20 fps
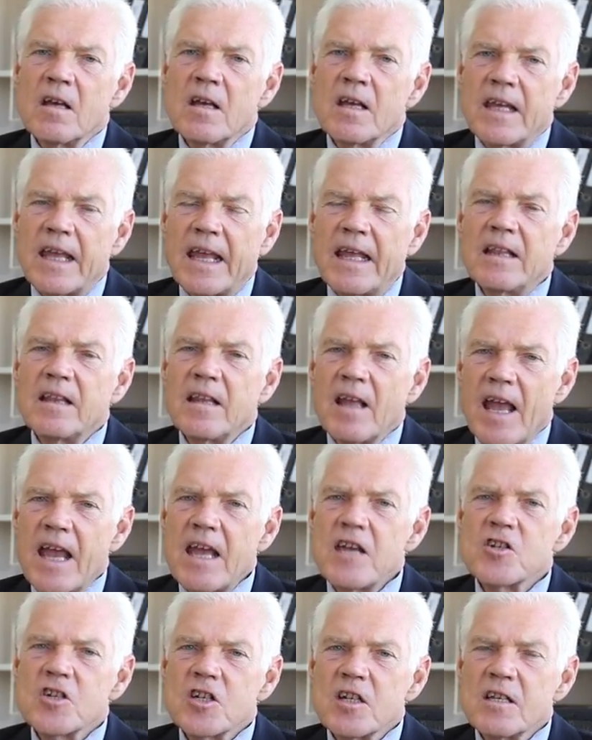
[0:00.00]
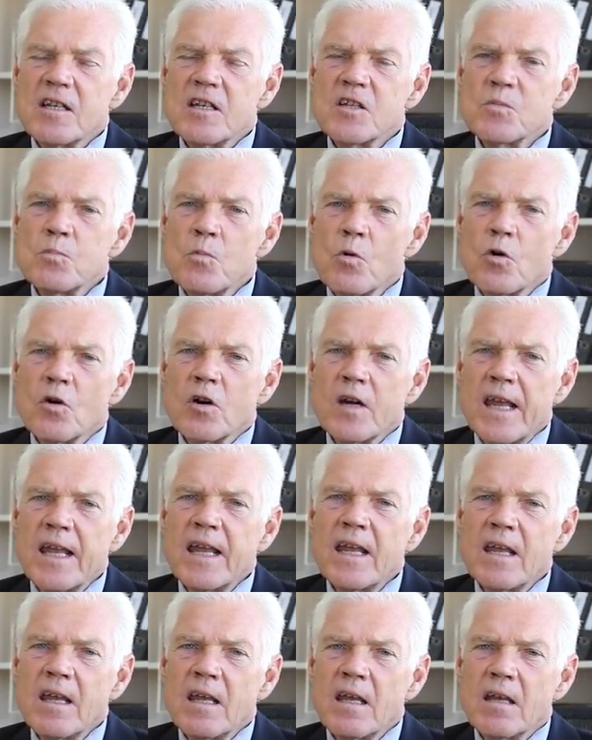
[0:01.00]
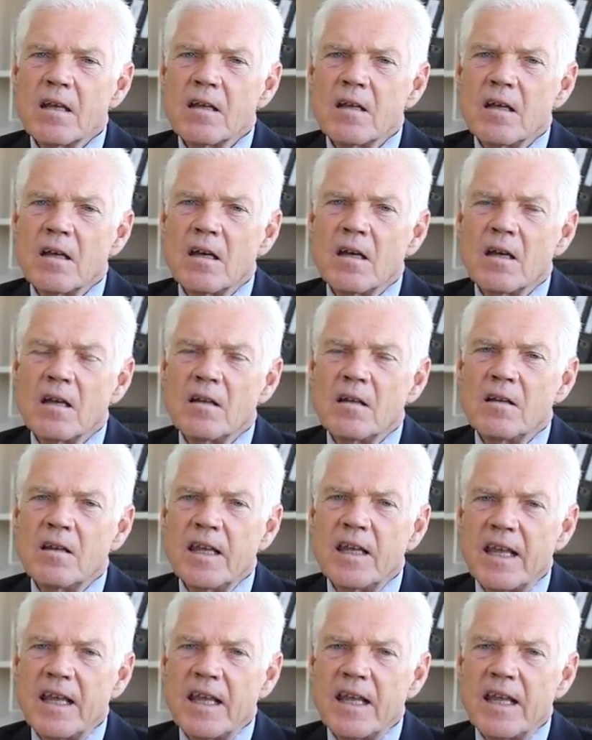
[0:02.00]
In Asia this morning, the